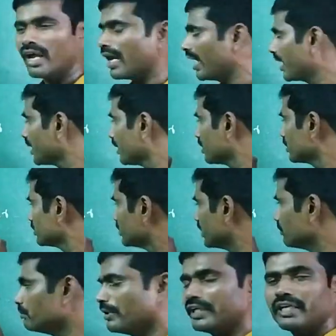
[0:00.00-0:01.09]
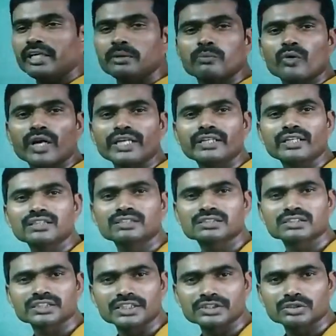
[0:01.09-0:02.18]
and the meeting point is
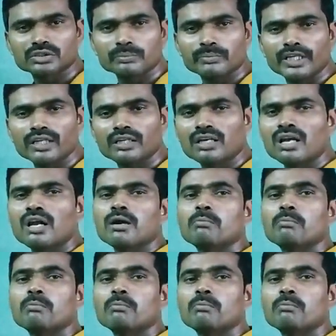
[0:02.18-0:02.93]
said to be